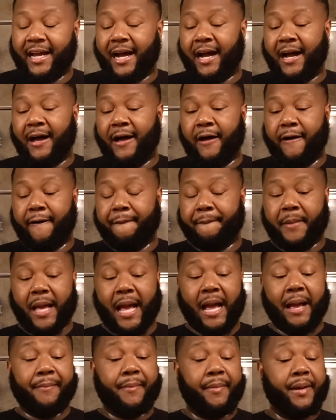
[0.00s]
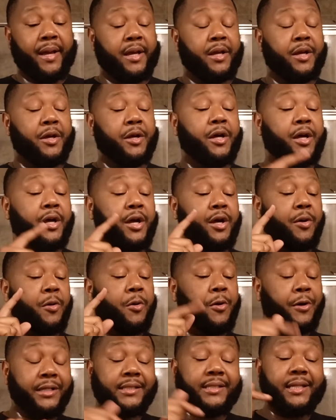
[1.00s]
I'm
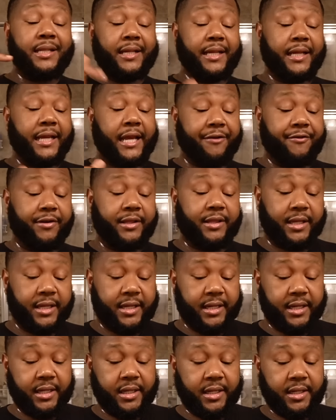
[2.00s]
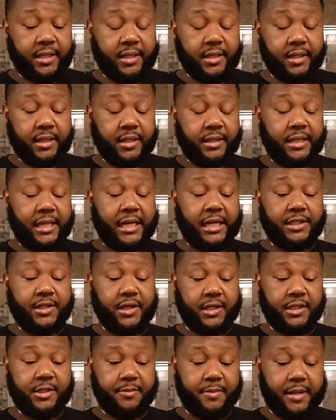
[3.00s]
going to link everything that I
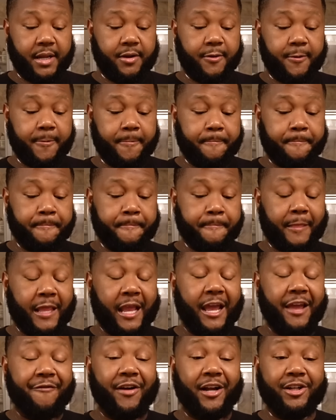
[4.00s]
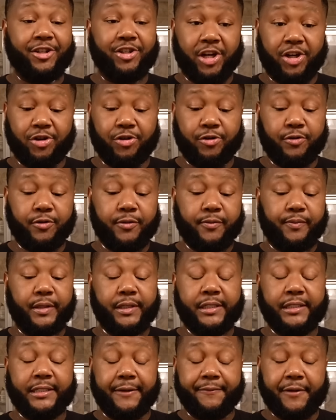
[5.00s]
talked about. If I don't,
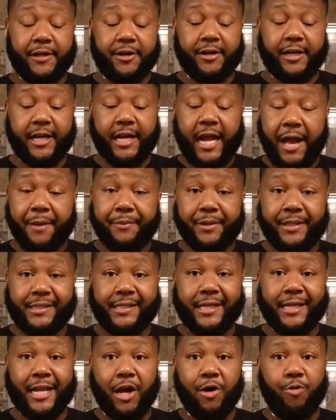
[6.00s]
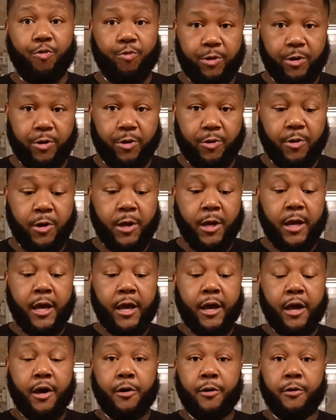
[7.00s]
please let me know in the comments and I will.
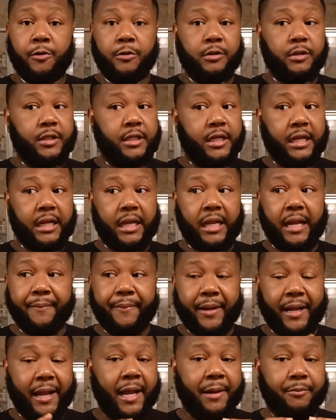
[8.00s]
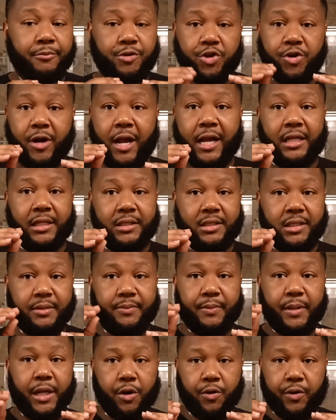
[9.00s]
But I'm trying to
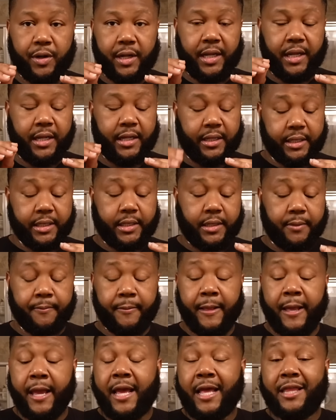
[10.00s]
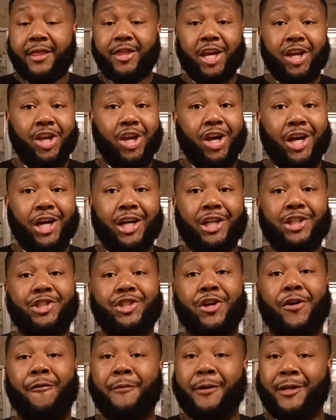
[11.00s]
be on it and link them. Thank y'all
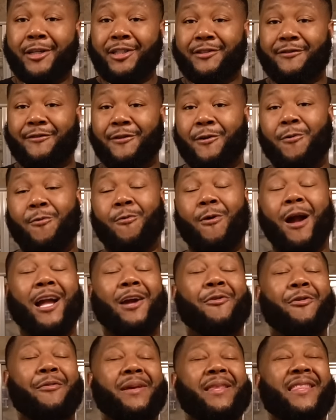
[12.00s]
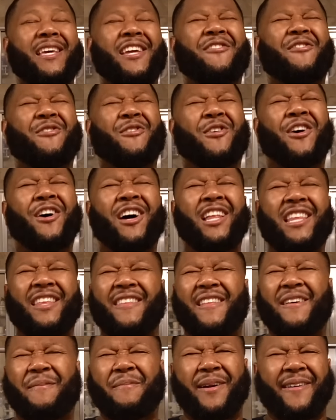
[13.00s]
so much for rocking with me. Thank you for all of
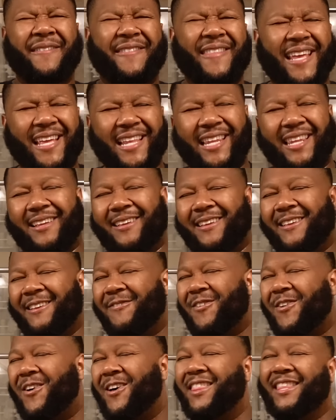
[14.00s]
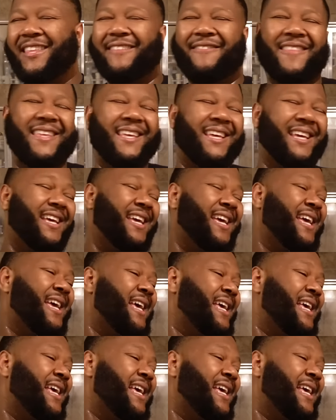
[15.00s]
the birthday love, all of the